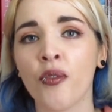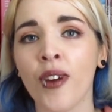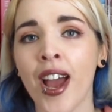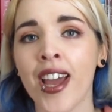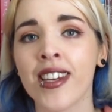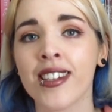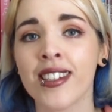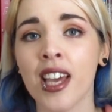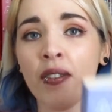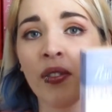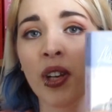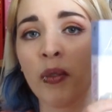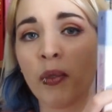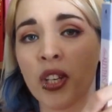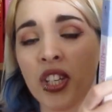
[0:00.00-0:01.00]
read
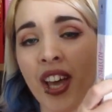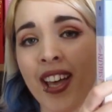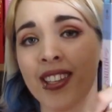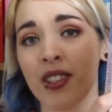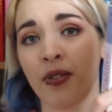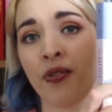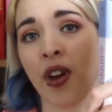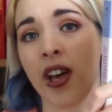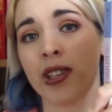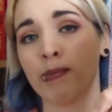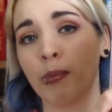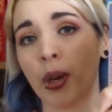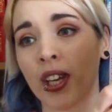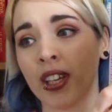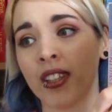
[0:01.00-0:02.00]
Devil in Winter as the
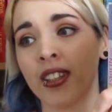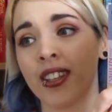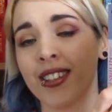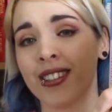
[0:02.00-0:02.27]
first book in